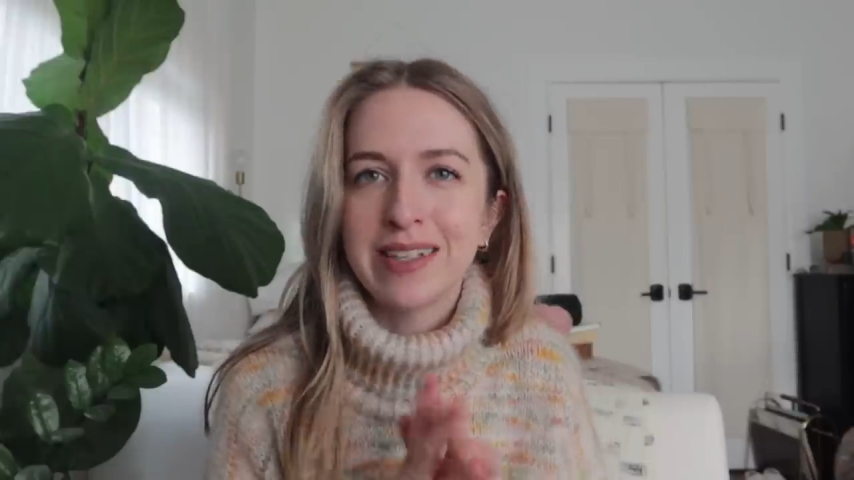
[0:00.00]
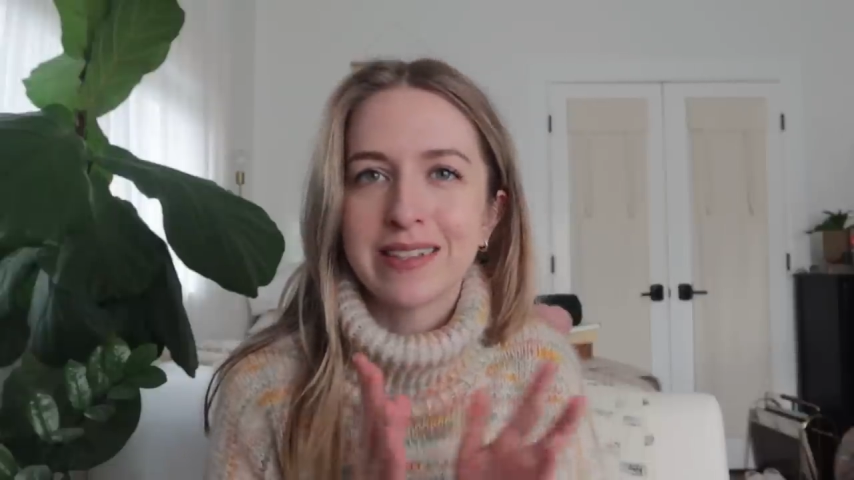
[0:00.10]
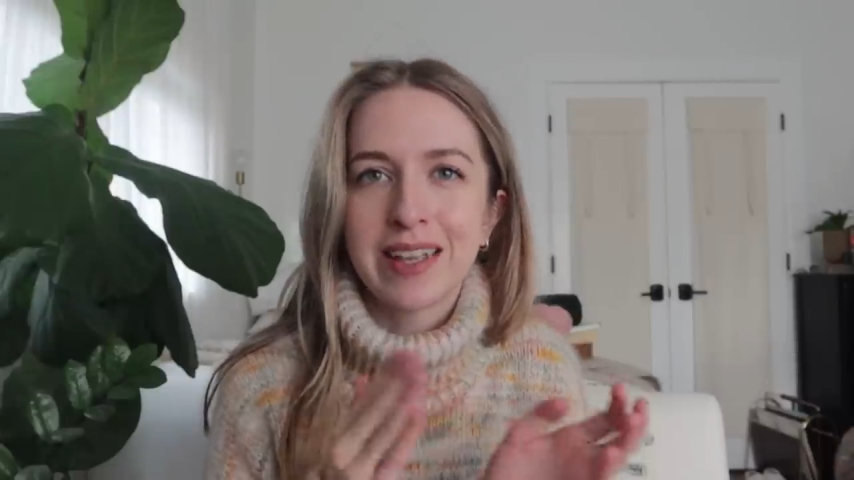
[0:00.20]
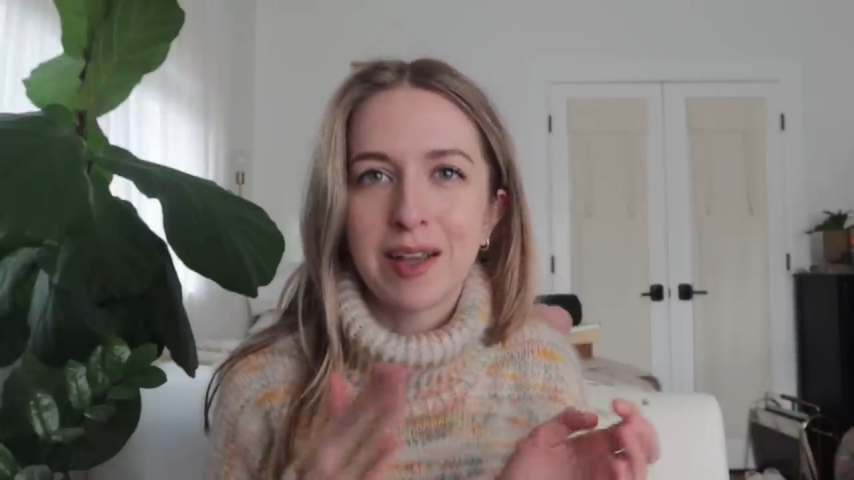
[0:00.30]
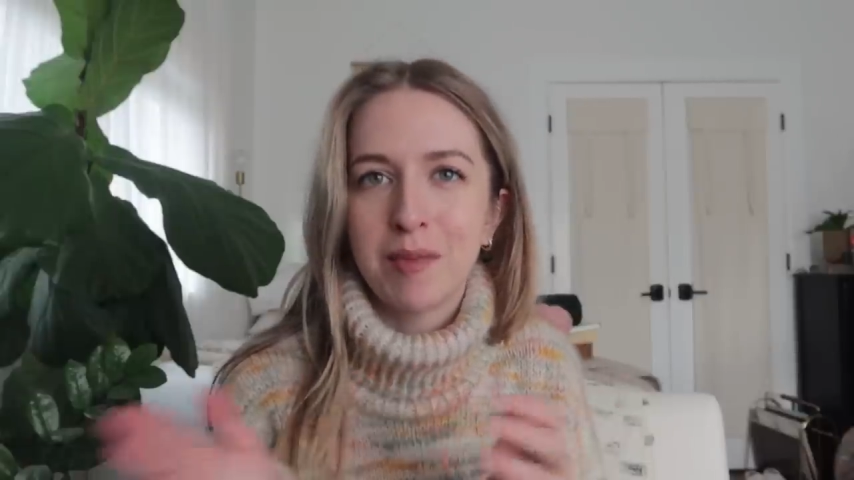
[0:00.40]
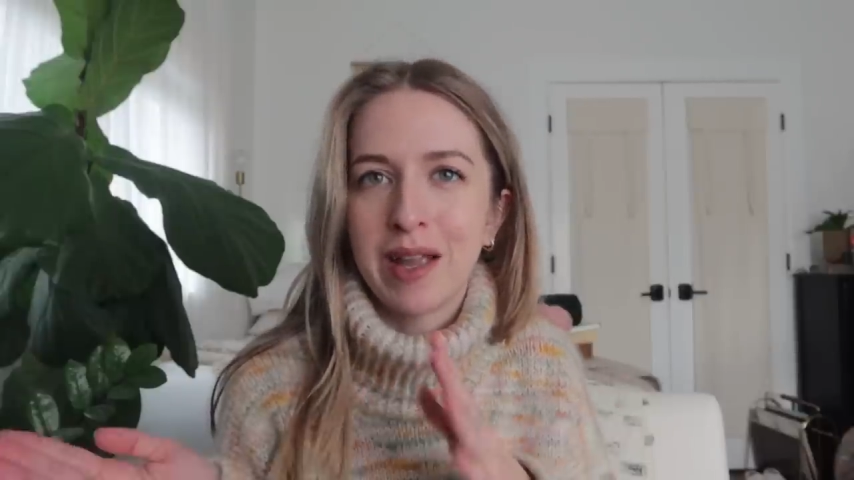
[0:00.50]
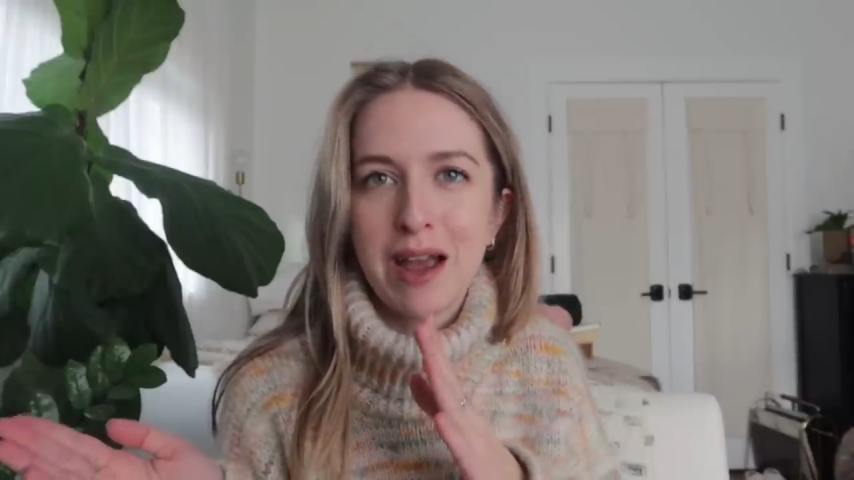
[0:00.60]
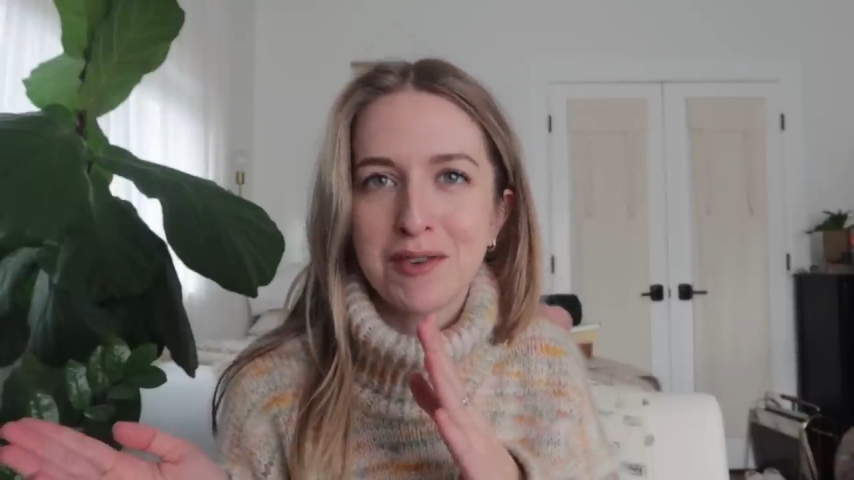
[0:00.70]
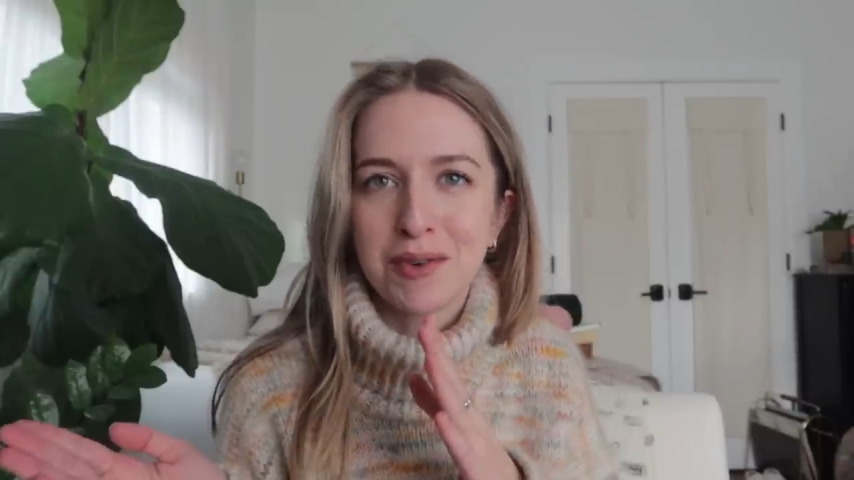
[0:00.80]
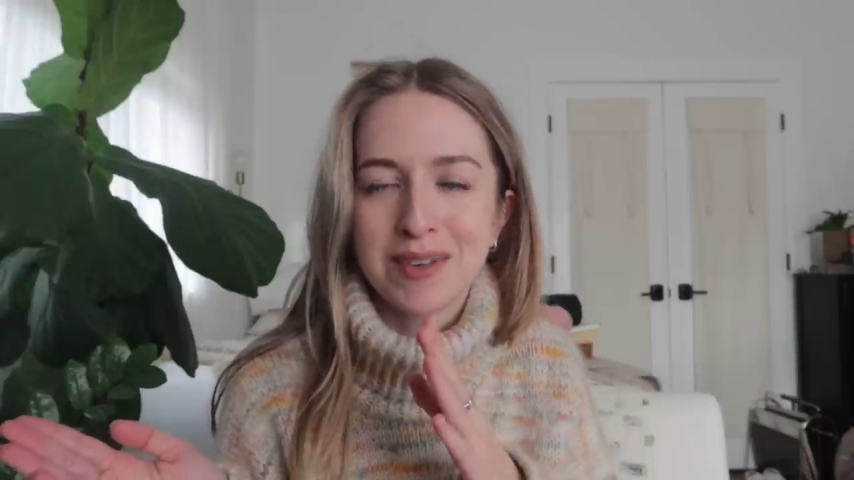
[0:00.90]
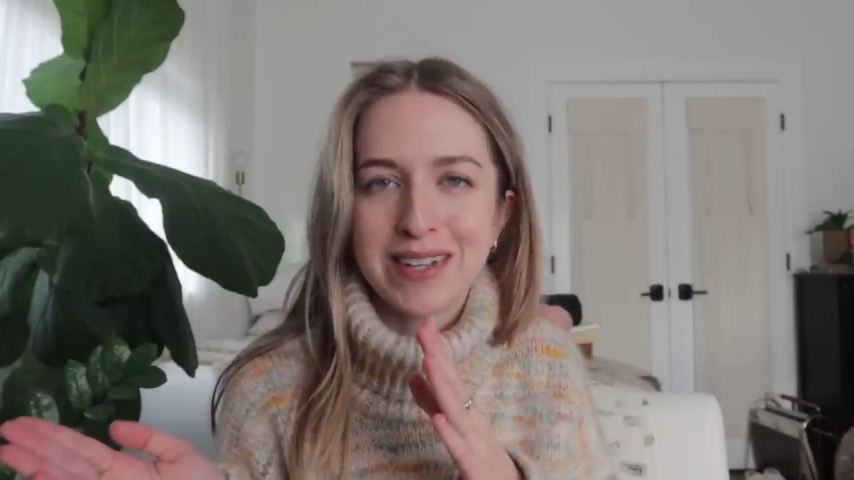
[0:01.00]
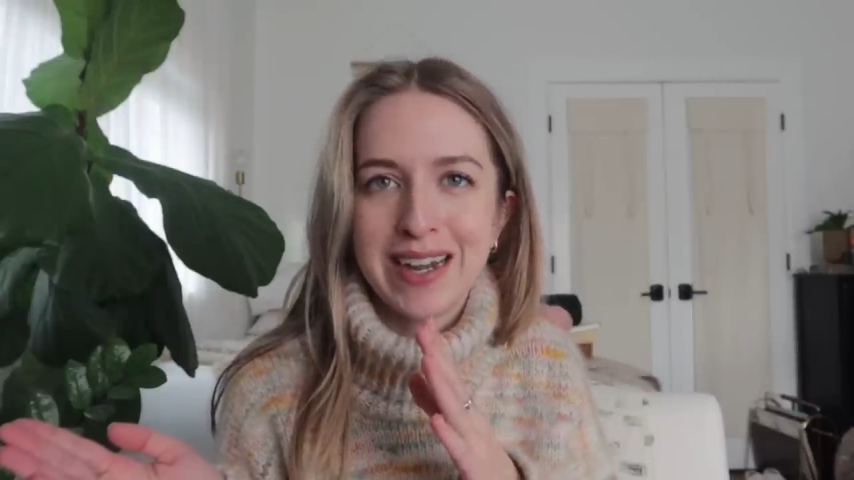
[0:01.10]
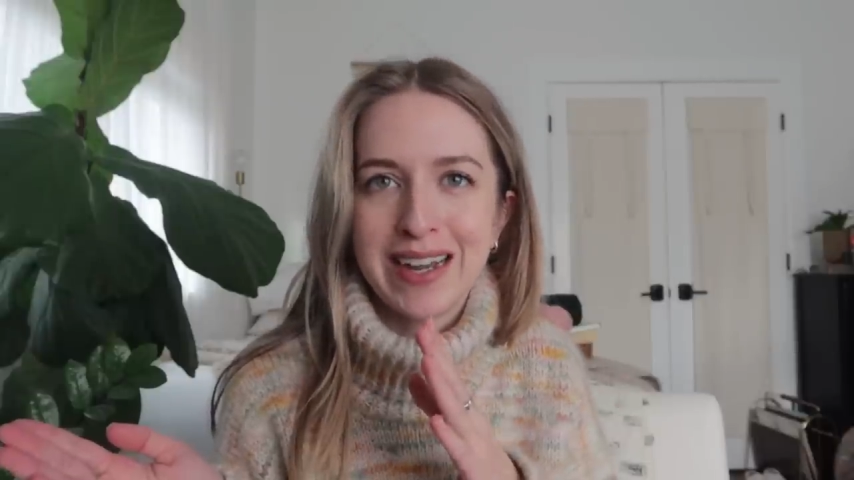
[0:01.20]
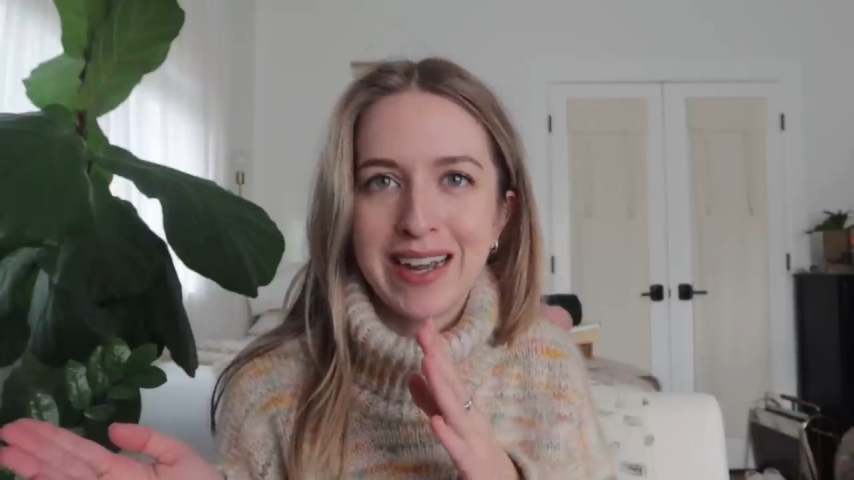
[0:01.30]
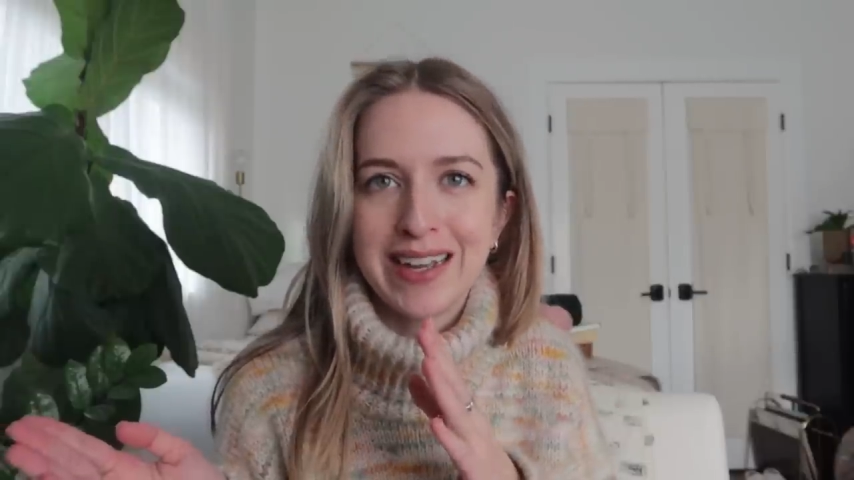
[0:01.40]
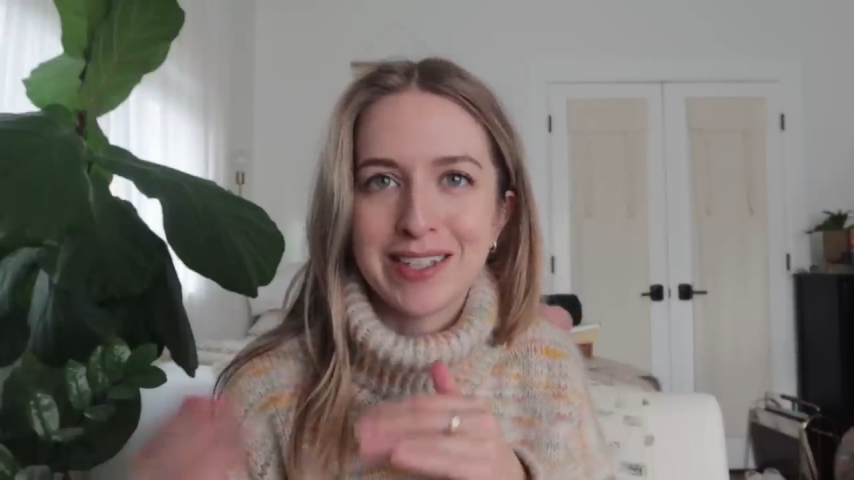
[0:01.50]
He's like a big outdoorsy guy,